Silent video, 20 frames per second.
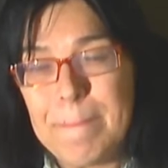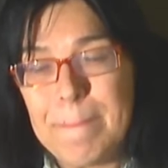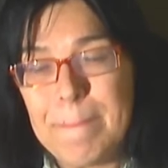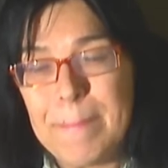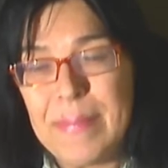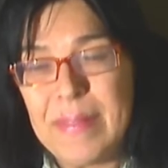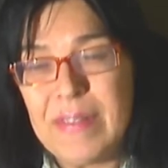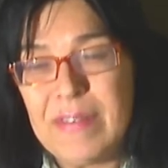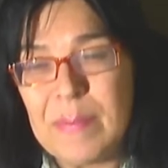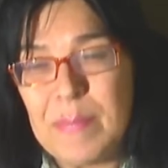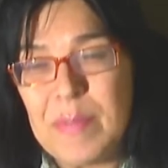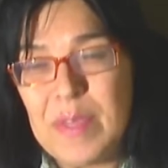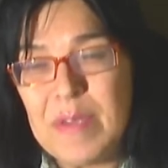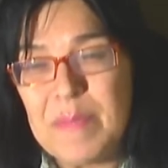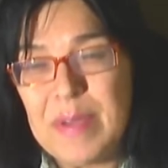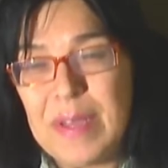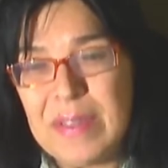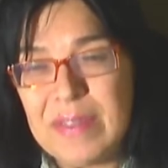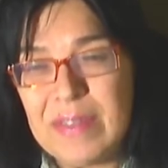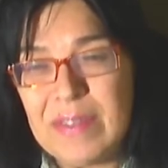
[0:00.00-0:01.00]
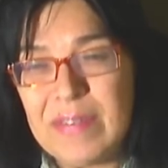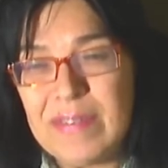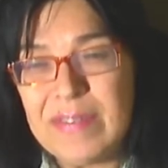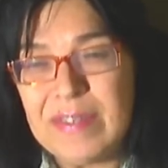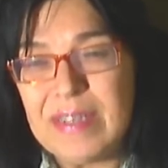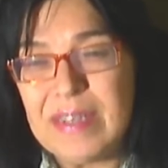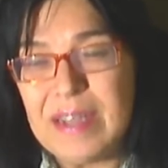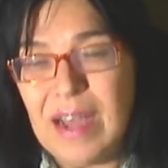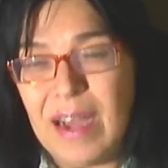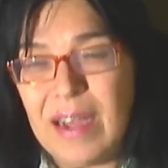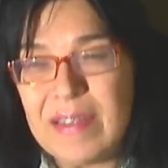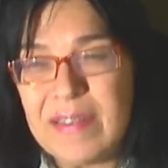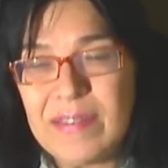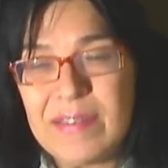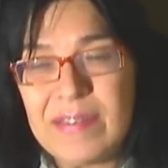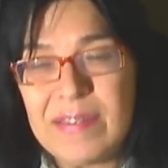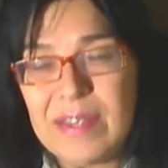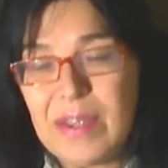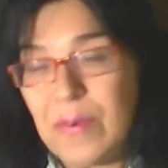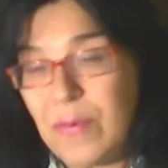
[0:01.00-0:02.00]
something about this did not
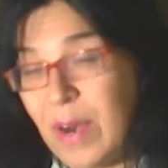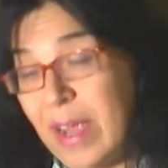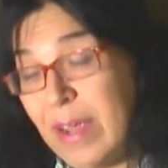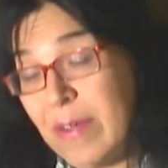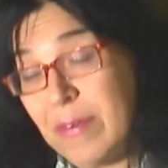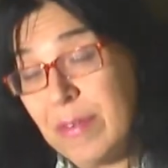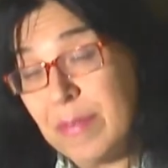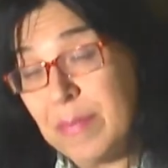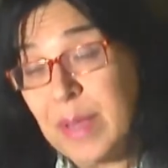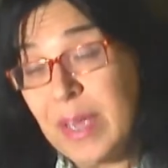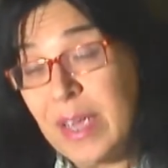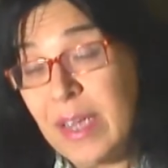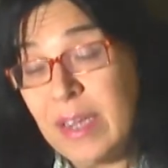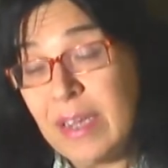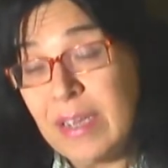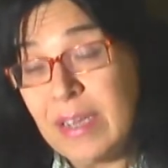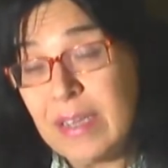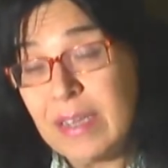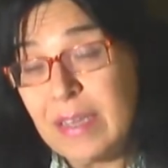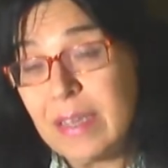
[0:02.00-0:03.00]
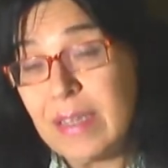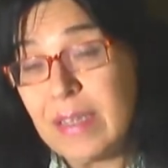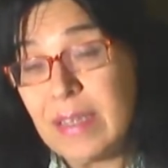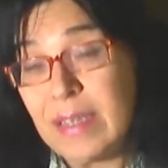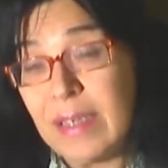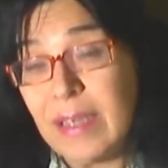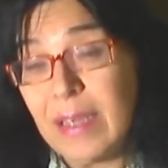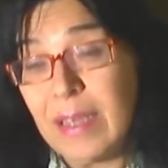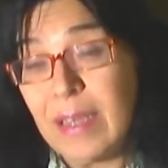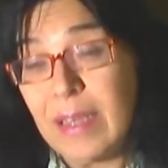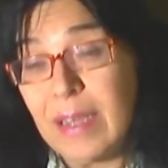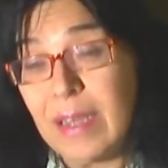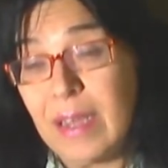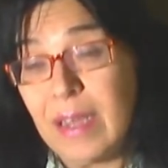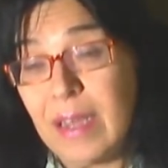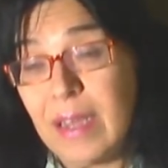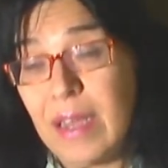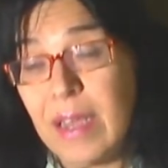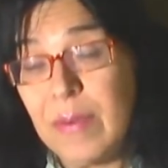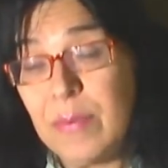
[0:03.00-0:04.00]
sit right with me.
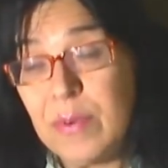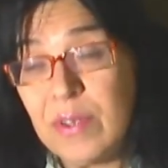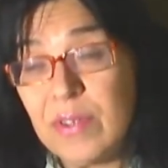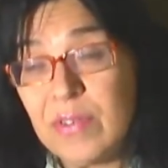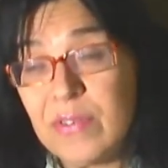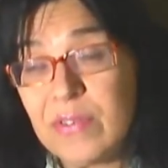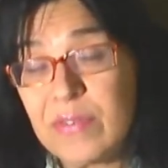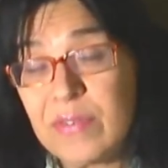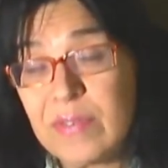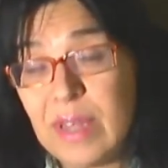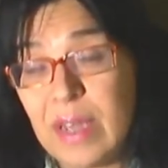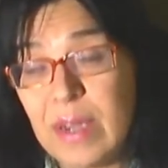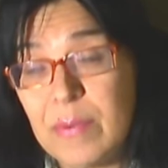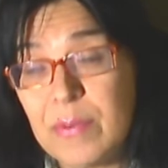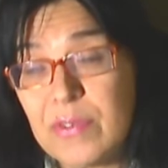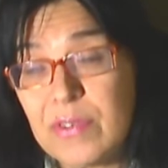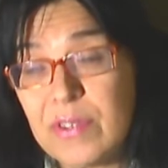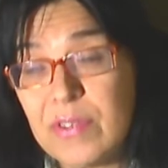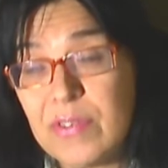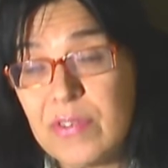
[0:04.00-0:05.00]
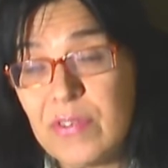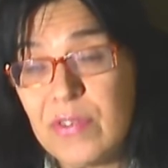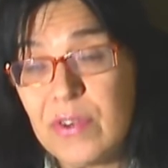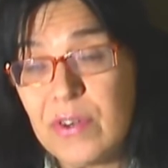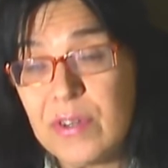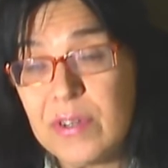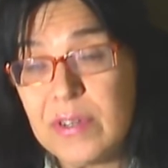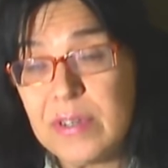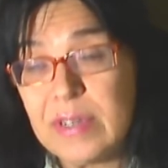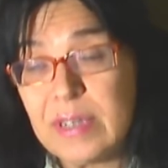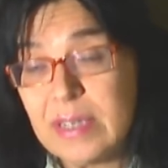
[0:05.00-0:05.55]
I was concerned.